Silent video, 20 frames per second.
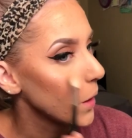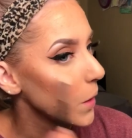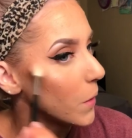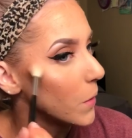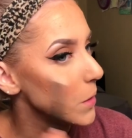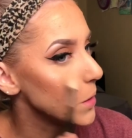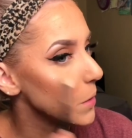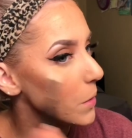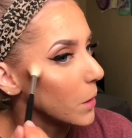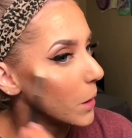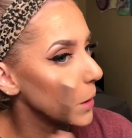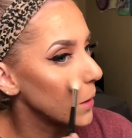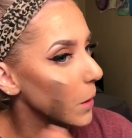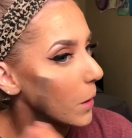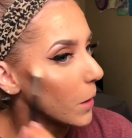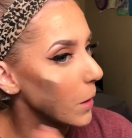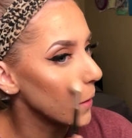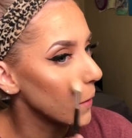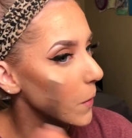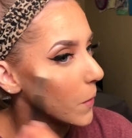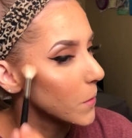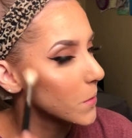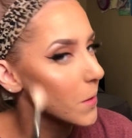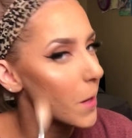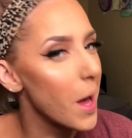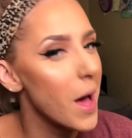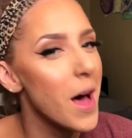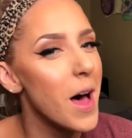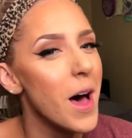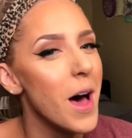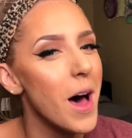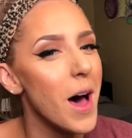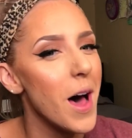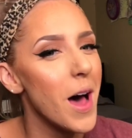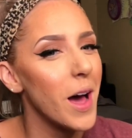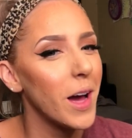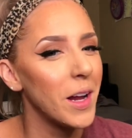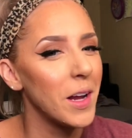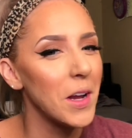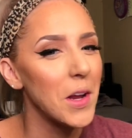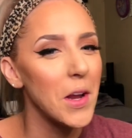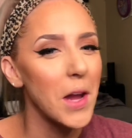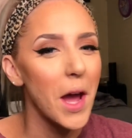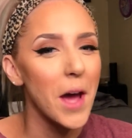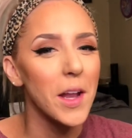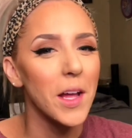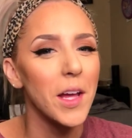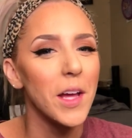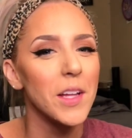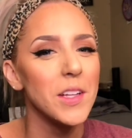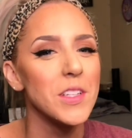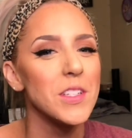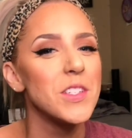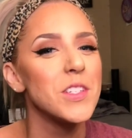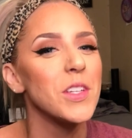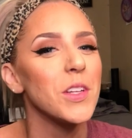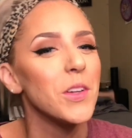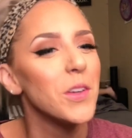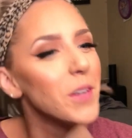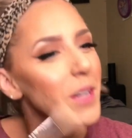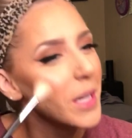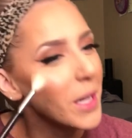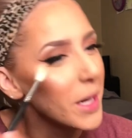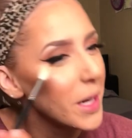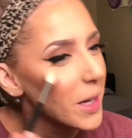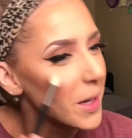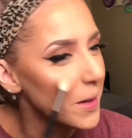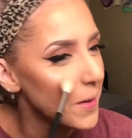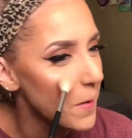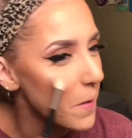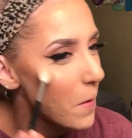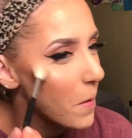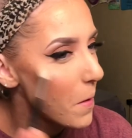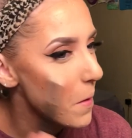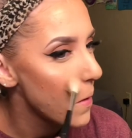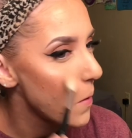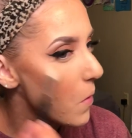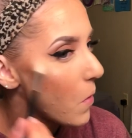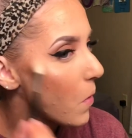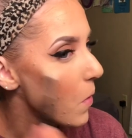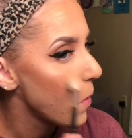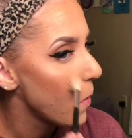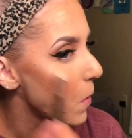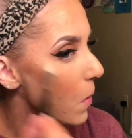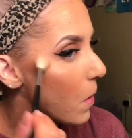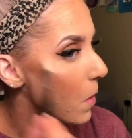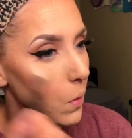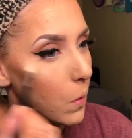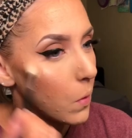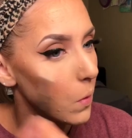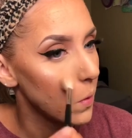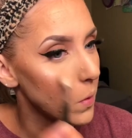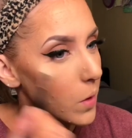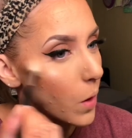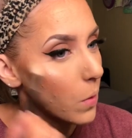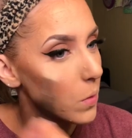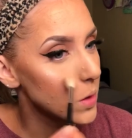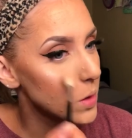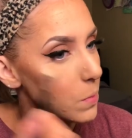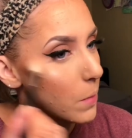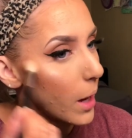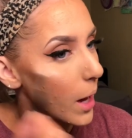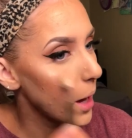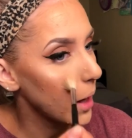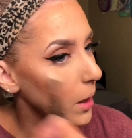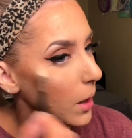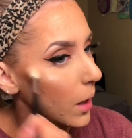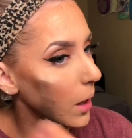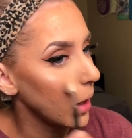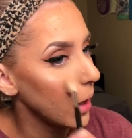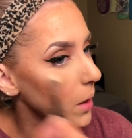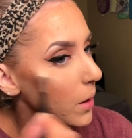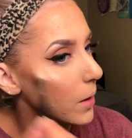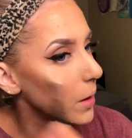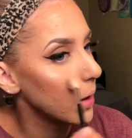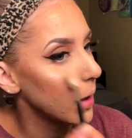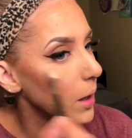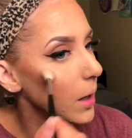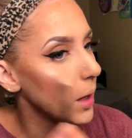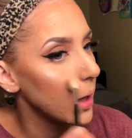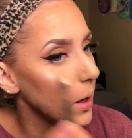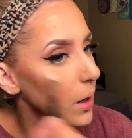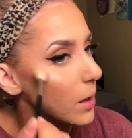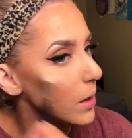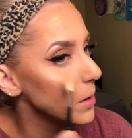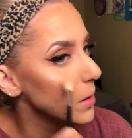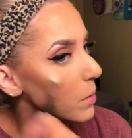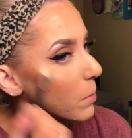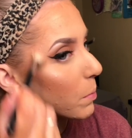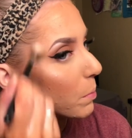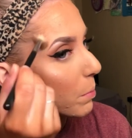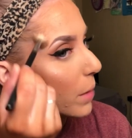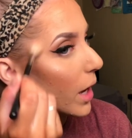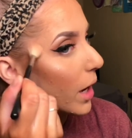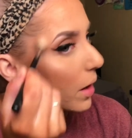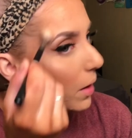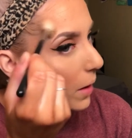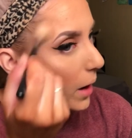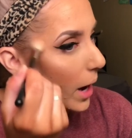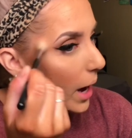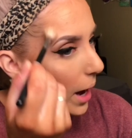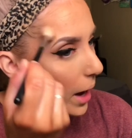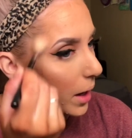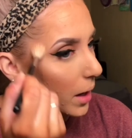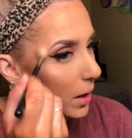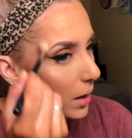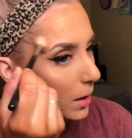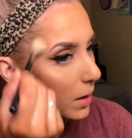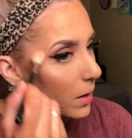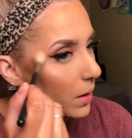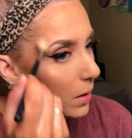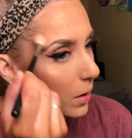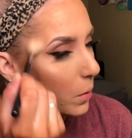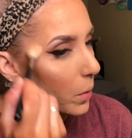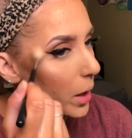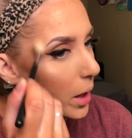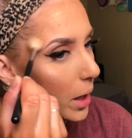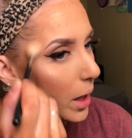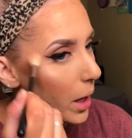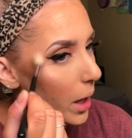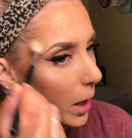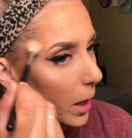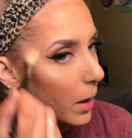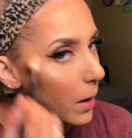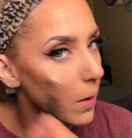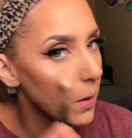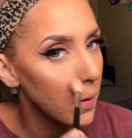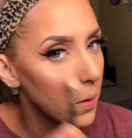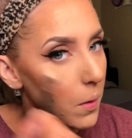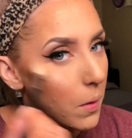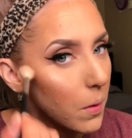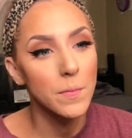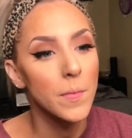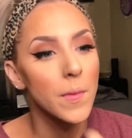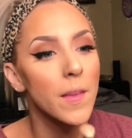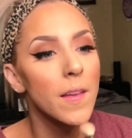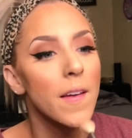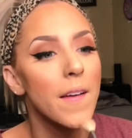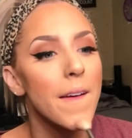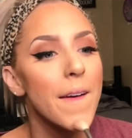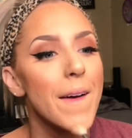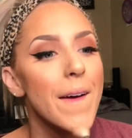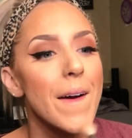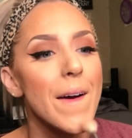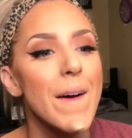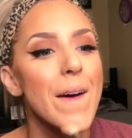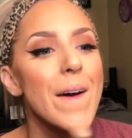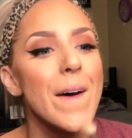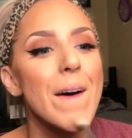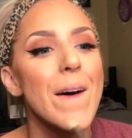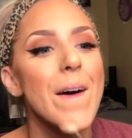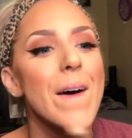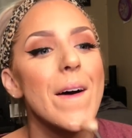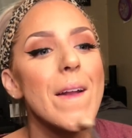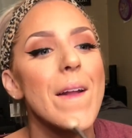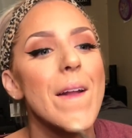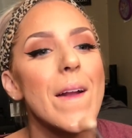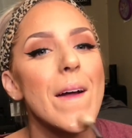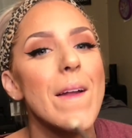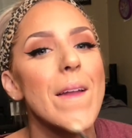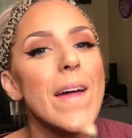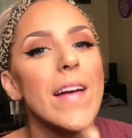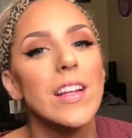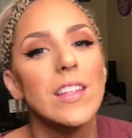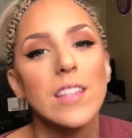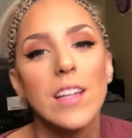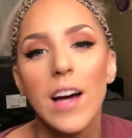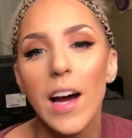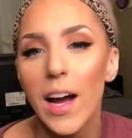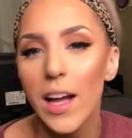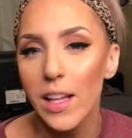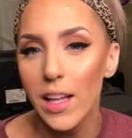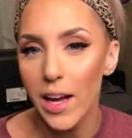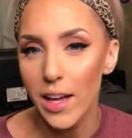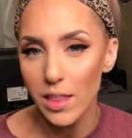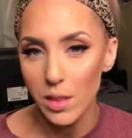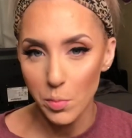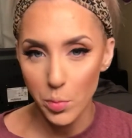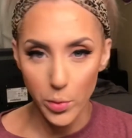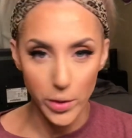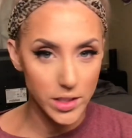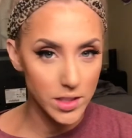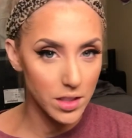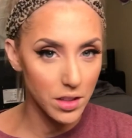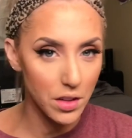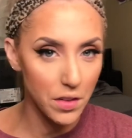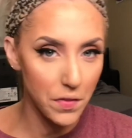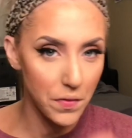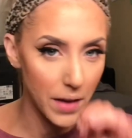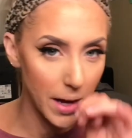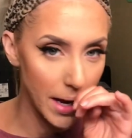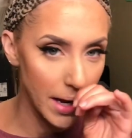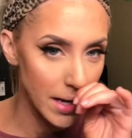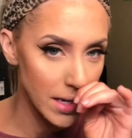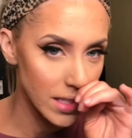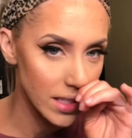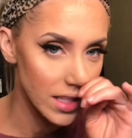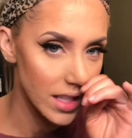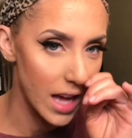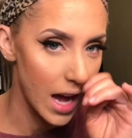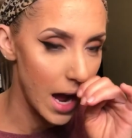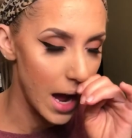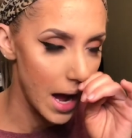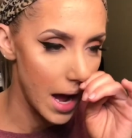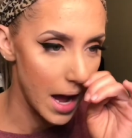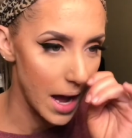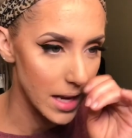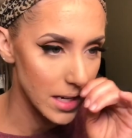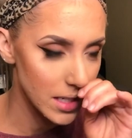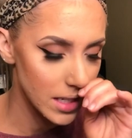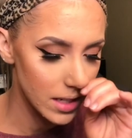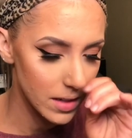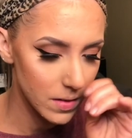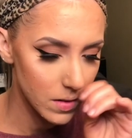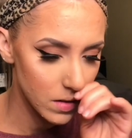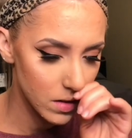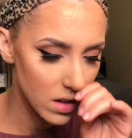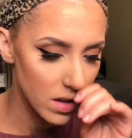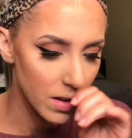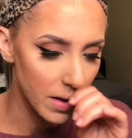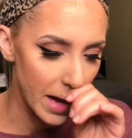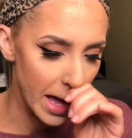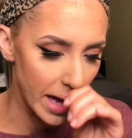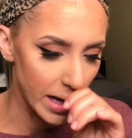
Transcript: Duty calls. Get it? Duty. Don't smack it. You're gonna get it in your butt crack. Quit it. And then I like to highlight the points of the face that, I don't know how to